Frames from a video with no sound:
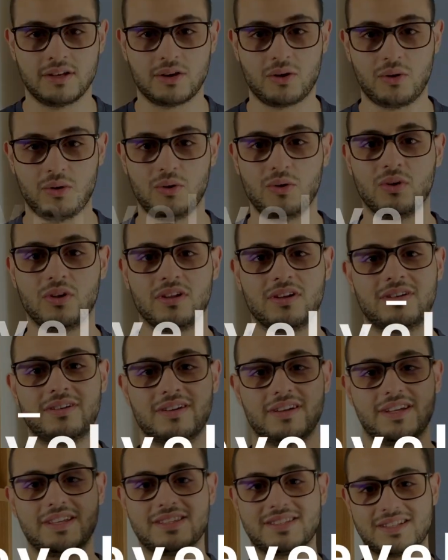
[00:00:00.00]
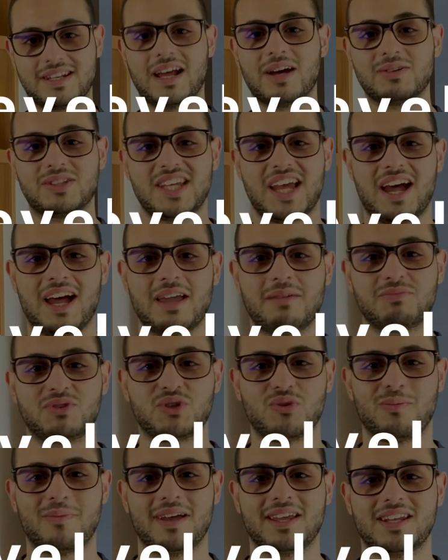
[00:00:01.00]
Cool! It's now time
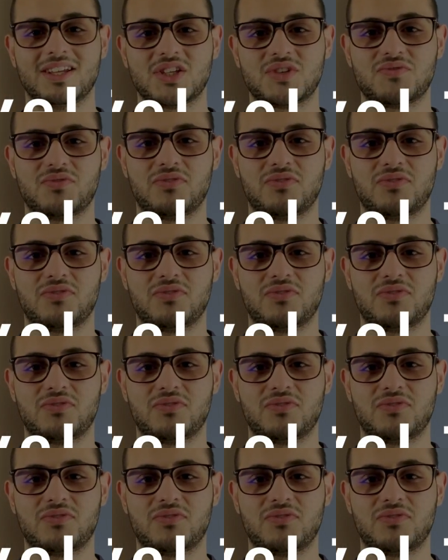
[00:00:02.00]
to manage